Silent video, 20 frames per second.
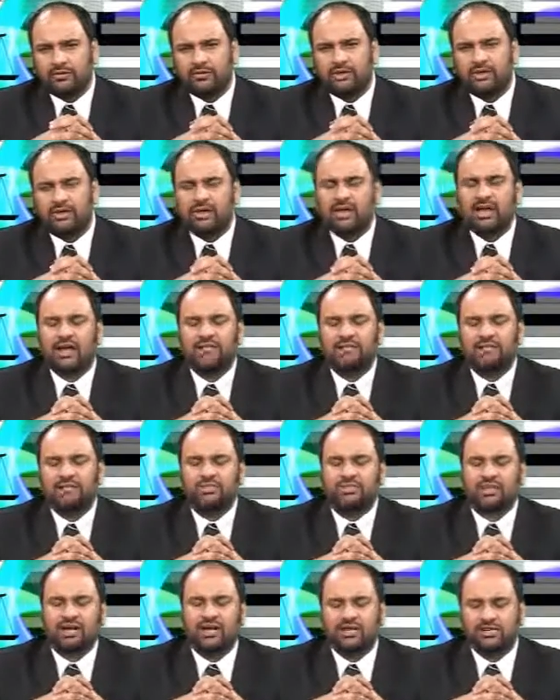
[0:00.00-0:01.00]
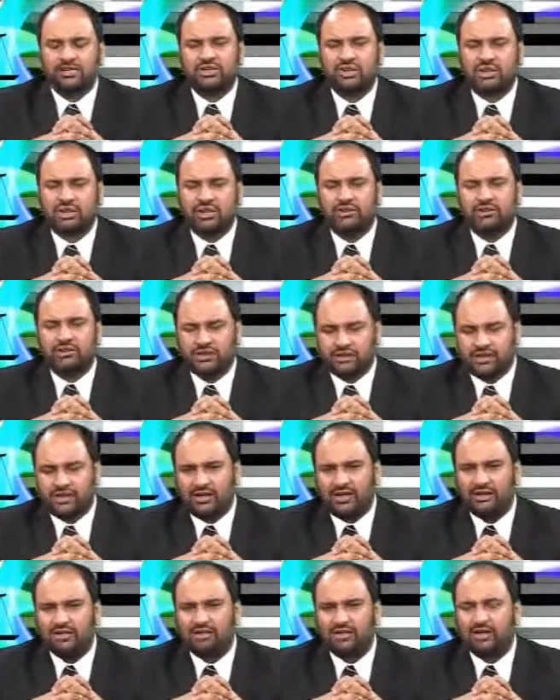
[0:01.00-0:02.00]
Yeah, they haven't changed anything
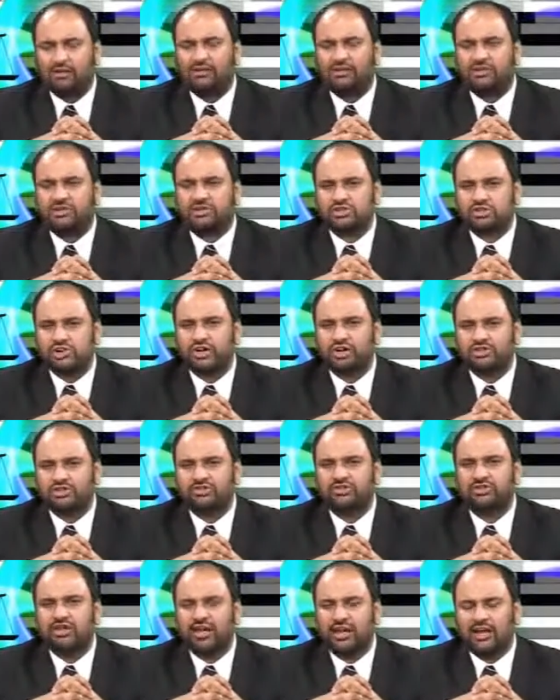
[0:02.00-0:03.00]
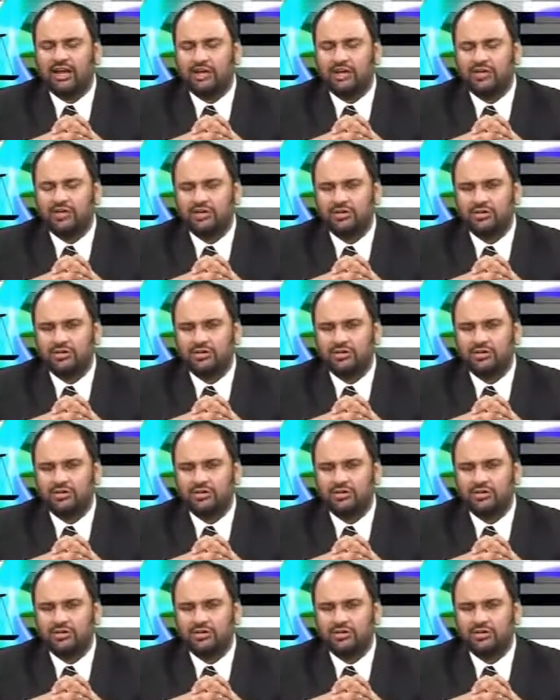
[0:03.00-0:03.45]
yet. The only thing that's changed is the age.